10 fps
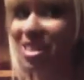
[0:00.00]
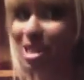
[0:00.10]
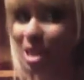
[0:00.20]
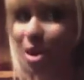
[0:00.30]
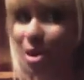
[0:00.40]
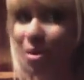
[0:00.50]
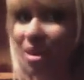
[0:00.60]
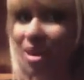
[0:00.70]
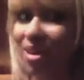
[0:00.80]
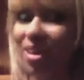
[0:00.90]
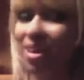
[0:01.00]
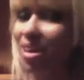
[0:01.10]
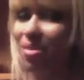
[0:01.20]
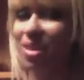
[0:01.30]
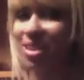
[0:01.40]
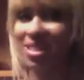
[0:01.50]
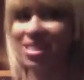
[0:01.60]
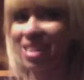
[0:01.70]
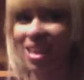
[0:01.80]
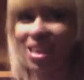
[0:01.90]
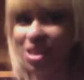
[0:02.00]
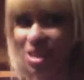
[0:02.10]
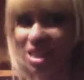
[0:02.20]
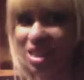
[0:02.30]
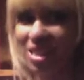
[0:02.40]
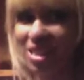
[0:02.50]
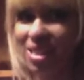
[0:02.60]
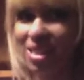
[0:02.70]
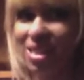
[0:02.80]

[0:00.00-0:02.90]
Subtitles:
so I'm not going to say Christian